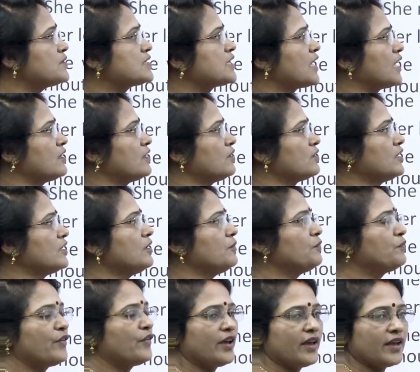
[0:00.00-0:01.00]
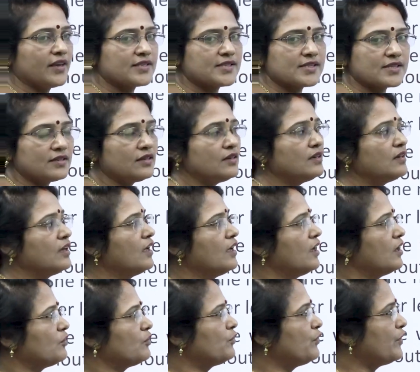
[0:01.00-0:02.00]
Janaki faced
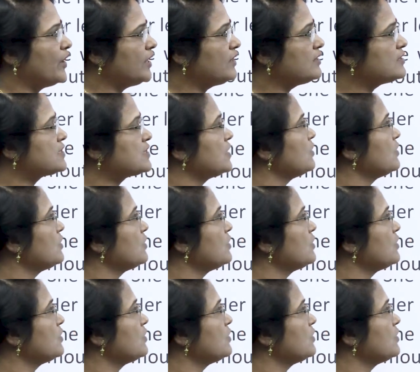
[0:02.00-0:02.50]
when she